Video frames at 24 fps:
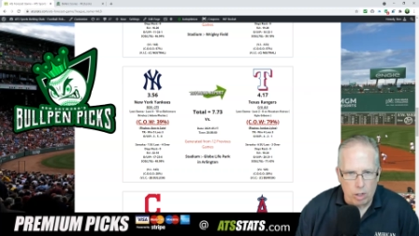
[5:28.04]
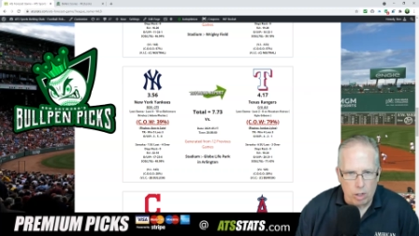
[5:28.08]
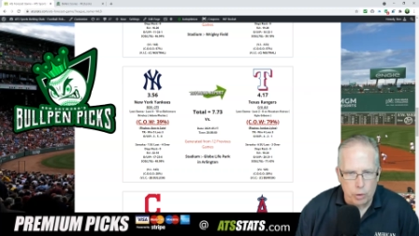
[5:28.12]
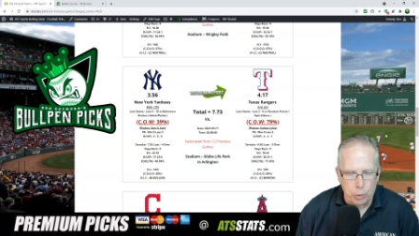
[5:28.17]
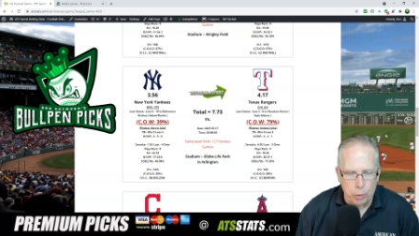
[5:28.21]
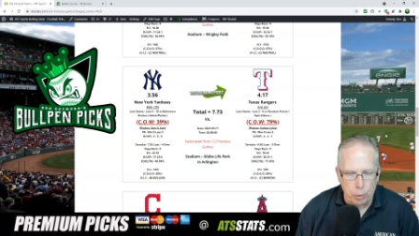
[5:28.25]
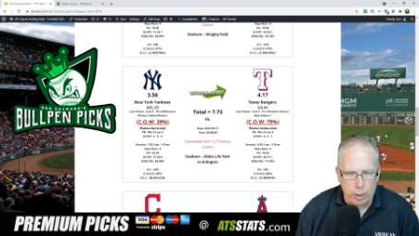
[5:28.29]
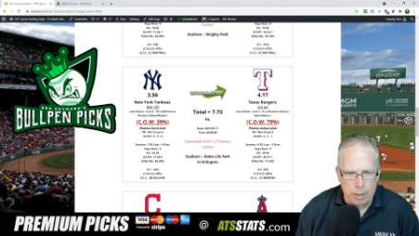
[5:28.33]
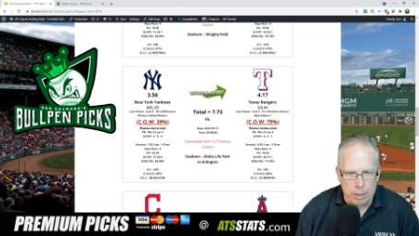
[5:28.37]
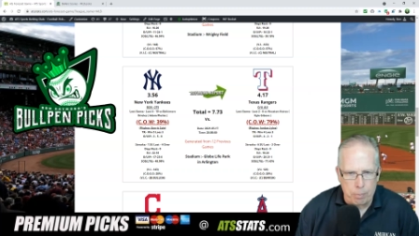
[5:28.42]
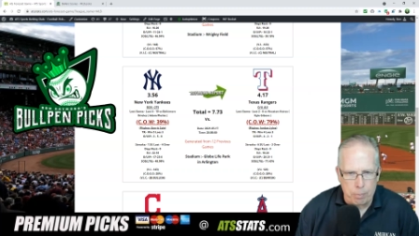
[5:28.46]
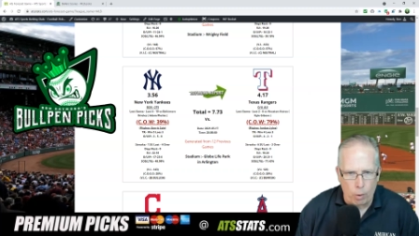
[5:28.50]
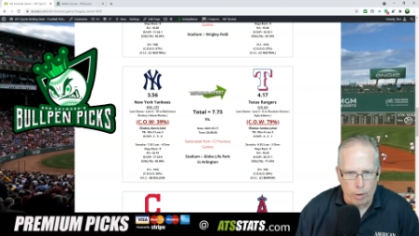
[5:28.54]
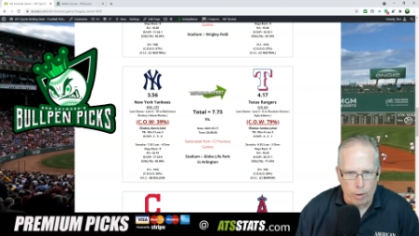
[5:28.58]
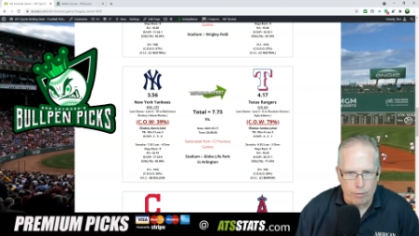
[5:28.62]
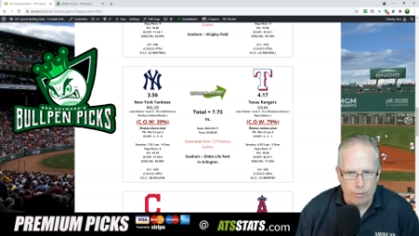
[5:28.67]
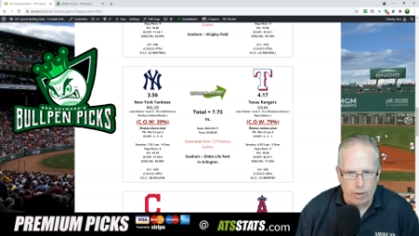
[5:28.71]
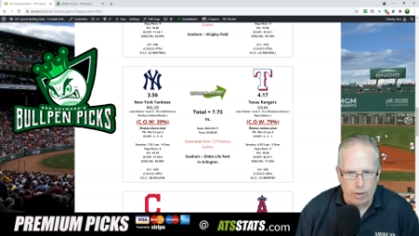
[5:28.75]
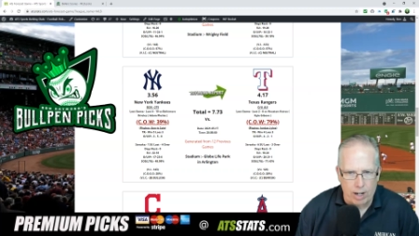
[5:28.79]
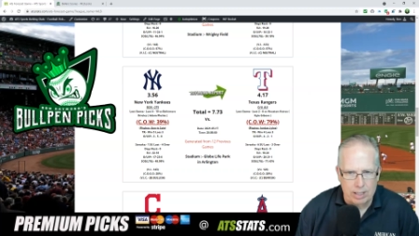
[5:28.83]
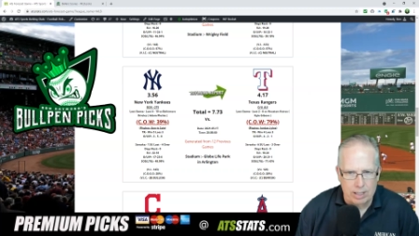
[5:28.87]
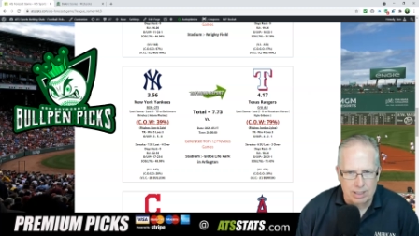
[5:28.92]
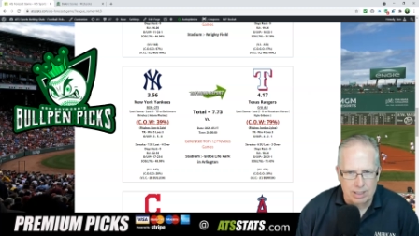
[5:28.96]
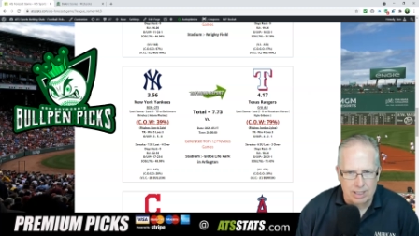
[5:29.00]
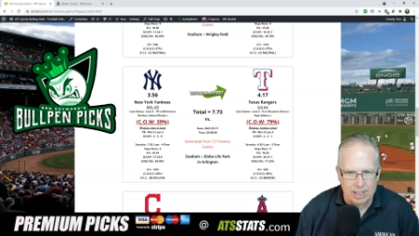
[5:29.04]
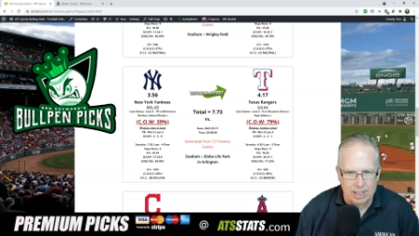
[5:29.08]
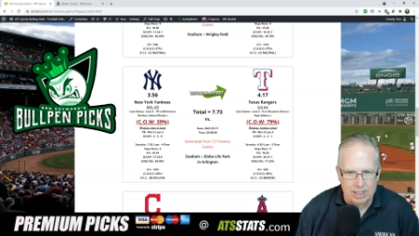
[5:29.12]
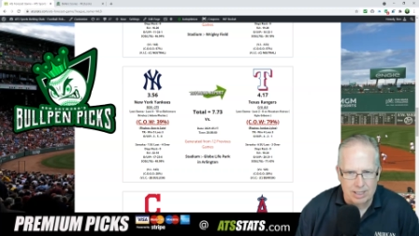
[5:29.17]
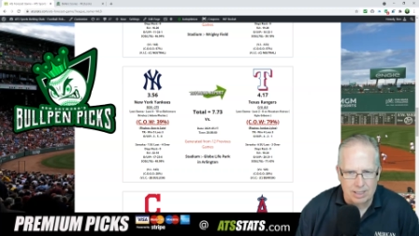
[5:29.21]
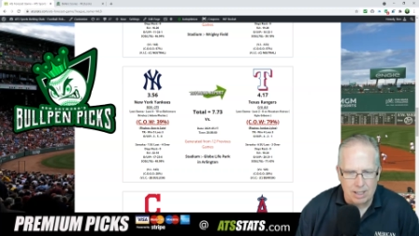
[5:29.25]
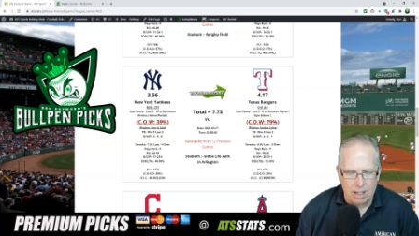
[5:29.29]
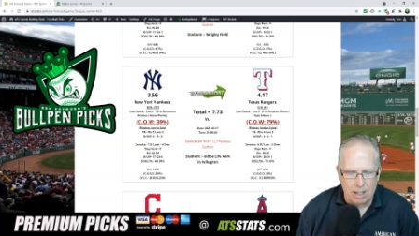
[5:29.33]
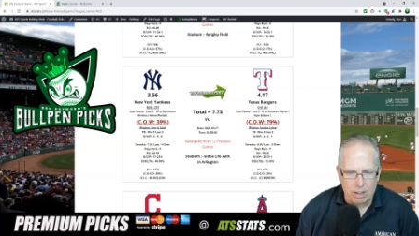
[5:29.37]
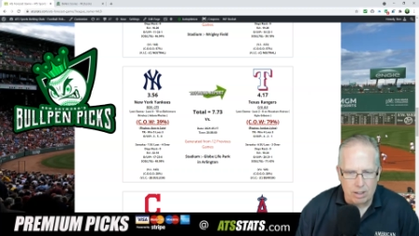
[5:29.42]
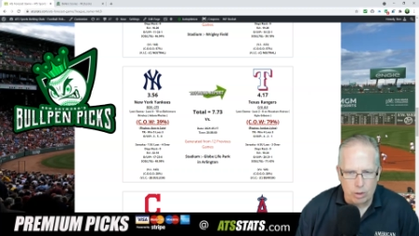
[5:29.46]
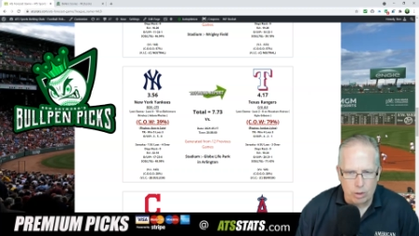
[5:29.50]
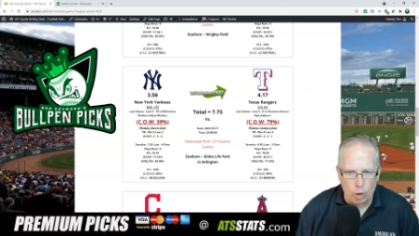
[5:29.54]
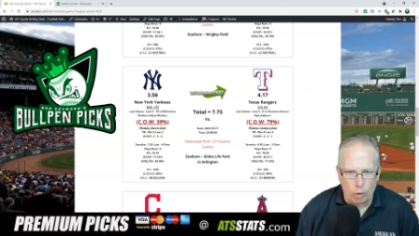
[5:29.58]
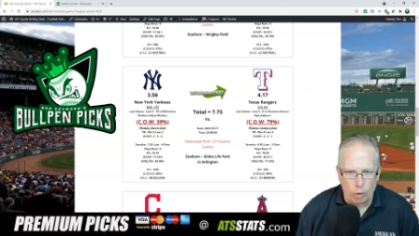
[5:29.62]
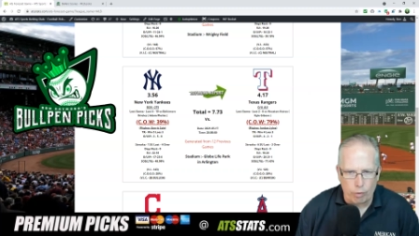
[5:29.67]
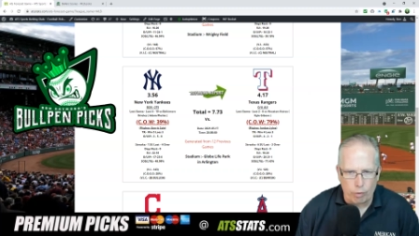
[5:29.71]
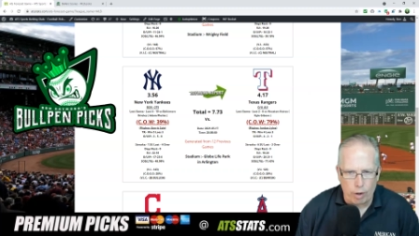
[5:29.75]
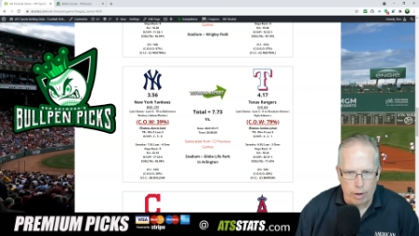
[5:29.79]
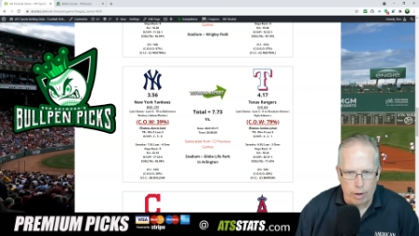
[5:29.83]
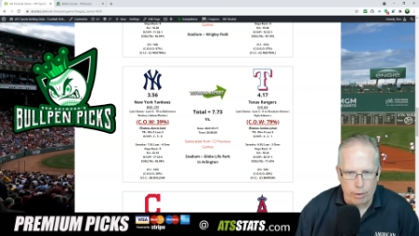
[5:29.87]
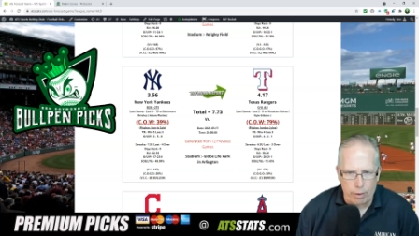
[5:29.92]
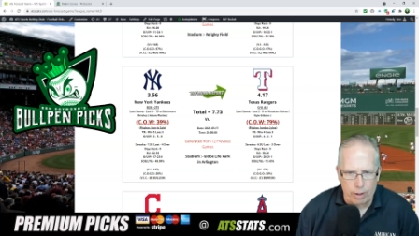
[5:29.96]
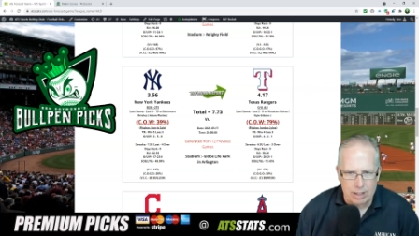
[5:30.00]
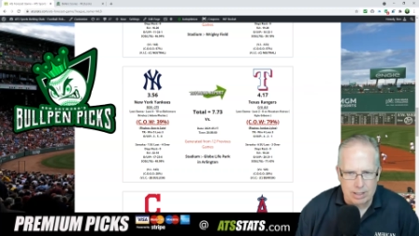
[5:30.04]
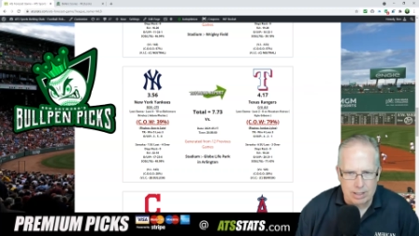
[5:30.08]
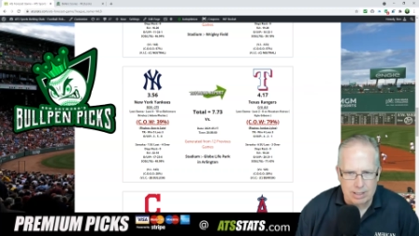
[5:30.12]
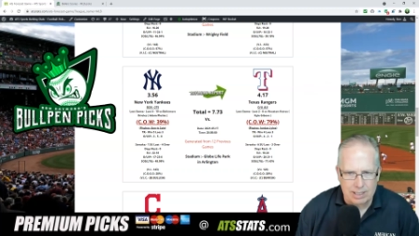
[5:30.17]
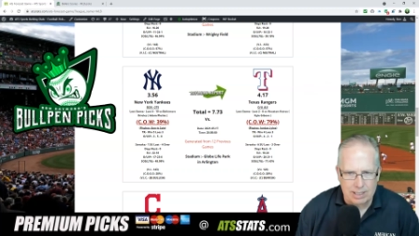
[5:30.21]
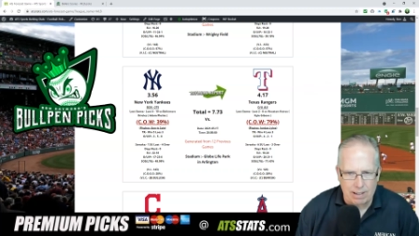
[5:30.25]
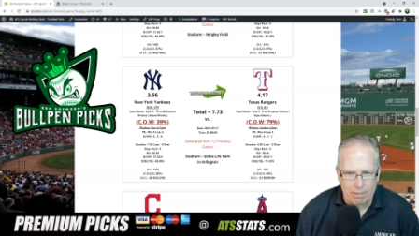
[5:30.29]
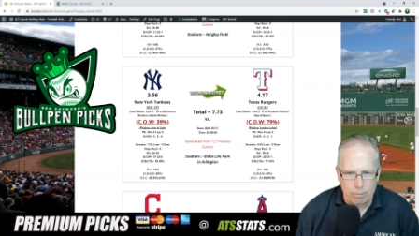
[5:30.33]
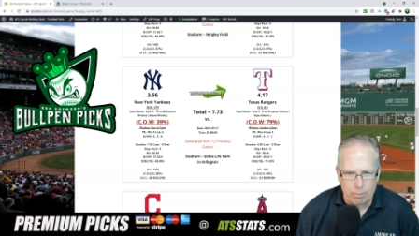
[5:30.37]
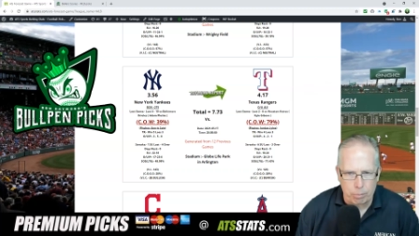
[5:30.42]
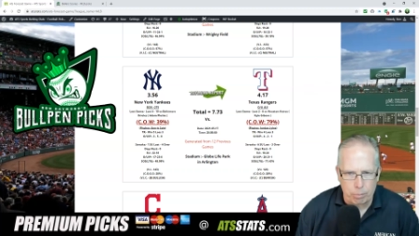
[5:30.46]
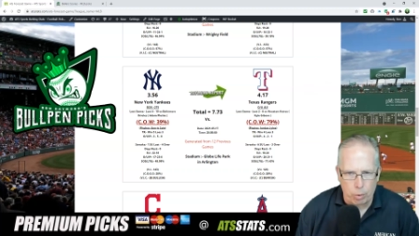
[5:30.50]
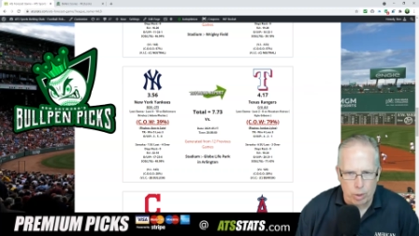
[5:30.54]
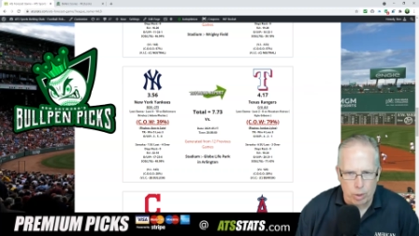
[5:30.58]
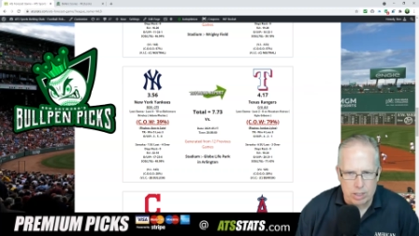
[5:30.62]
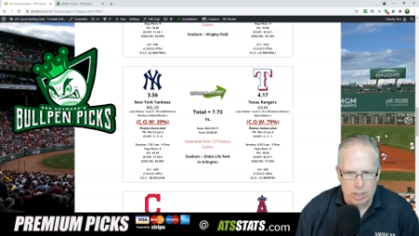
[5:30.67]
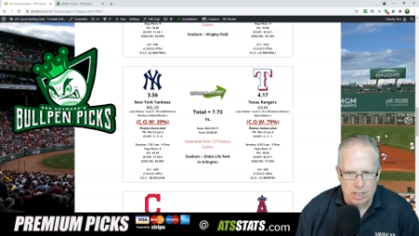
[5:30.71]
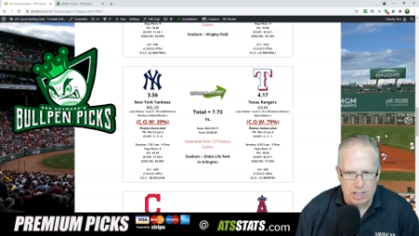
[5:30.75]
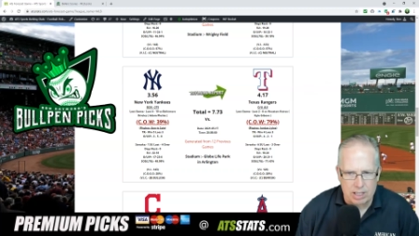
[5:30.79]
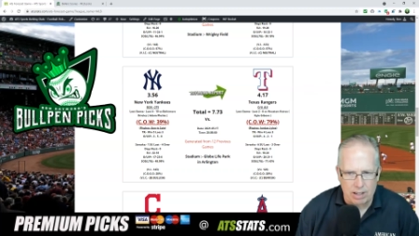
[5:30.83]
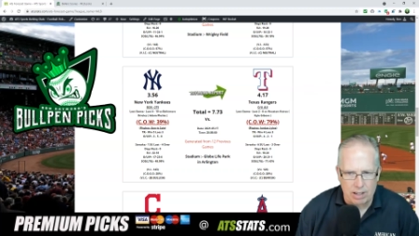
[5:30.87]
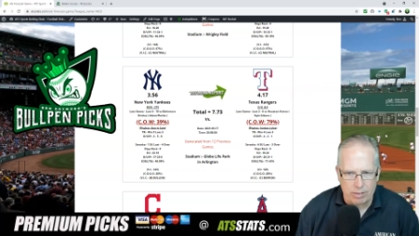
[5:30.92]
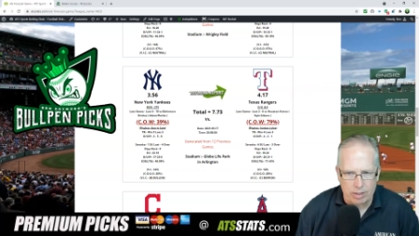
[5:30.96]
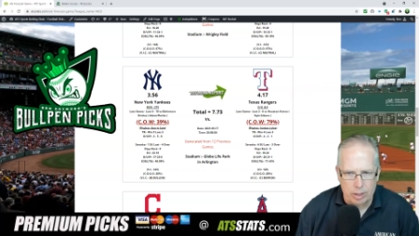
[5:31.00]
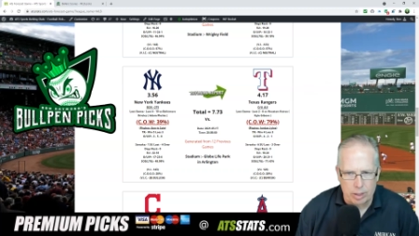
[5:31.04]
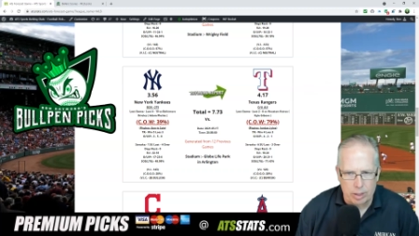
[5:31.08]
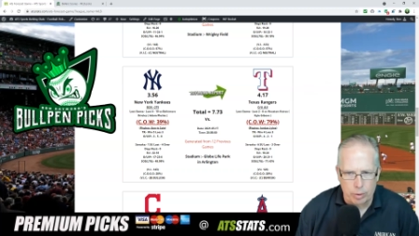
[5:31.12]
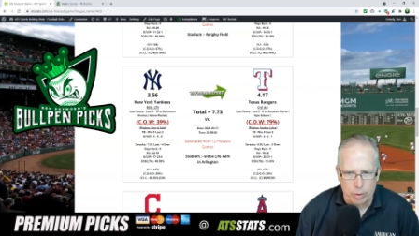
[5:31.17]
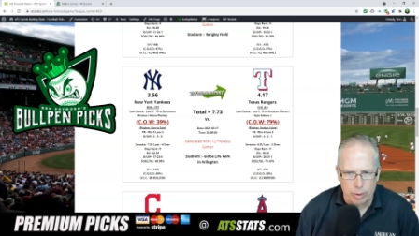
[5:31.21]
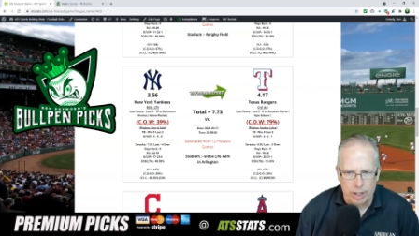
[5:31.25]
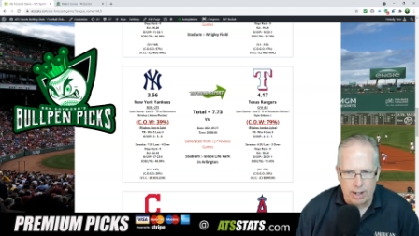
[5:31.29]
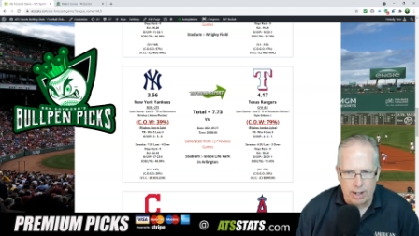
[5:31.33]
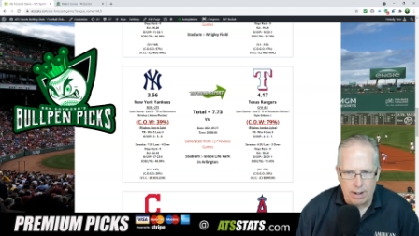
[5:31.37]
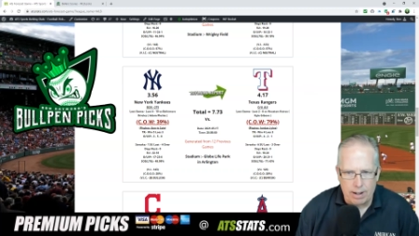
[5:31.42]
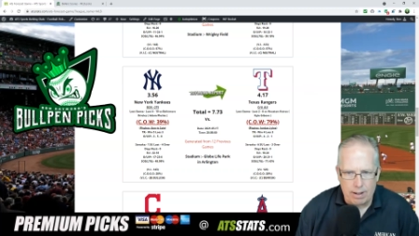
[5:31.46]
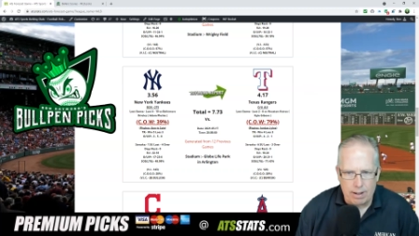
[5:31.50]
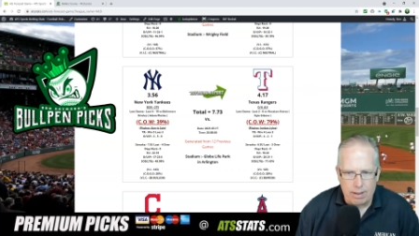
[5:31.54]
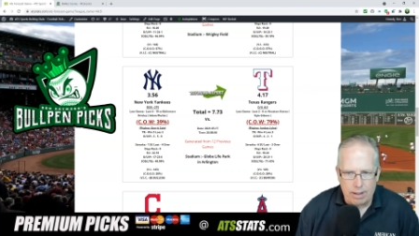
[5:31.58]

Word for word: 3.56. The over under at 7.73.